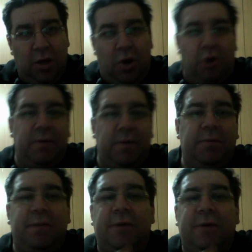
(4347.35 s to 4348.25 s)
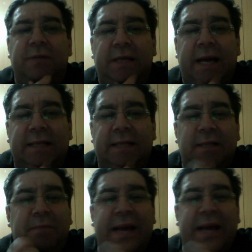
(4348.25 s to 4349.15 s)
or maybe because he has
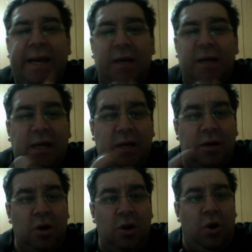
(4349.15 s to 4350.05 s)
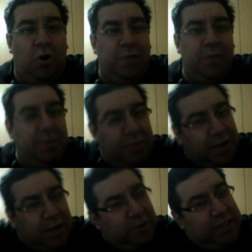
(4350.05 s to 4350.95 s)
some hair here, or maybe
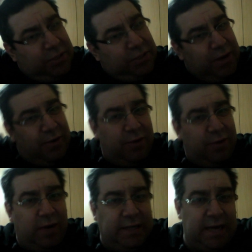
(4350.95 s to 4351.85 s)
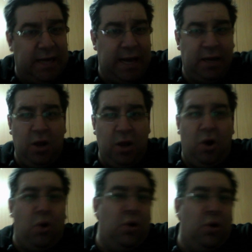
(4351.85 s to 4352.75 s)
because he's wearing white hat,
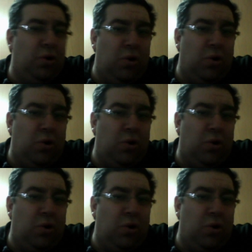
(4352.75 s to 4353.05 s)
or